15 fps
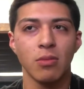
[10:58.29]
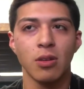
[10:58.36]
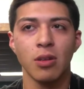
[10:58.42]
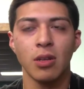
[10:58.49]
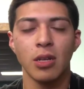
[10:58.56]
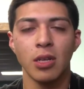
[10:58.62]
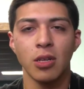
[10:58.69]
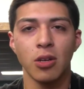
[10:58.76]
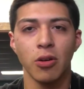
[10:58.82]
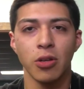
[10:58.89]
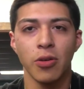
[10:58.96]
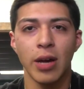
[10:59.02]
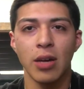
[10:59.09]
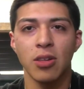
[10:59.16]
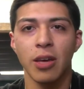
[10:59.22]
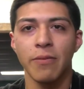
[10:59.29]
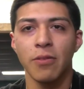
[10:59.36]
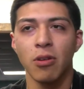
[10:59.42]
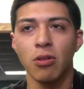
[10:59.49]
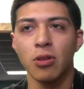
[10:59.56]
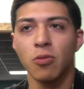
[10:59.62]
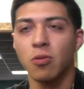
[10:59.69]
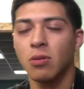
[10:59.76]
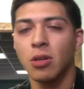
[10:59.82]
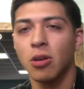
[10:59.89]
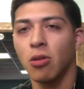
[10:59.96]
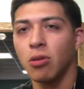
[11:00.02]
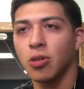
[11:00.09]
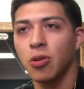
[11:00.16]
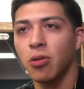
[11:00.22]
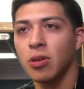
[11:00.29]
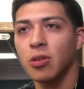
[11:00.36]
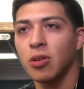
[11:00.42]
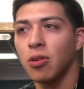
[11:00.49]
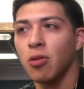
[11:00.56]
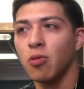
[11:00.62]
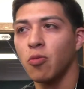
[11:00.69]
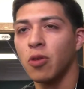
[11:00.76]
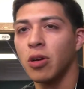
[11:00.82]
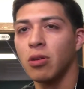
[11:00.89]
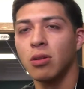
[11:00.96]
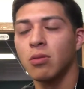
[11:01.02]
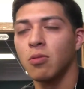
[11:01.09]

you know, you guys have your own your own choice, your own will,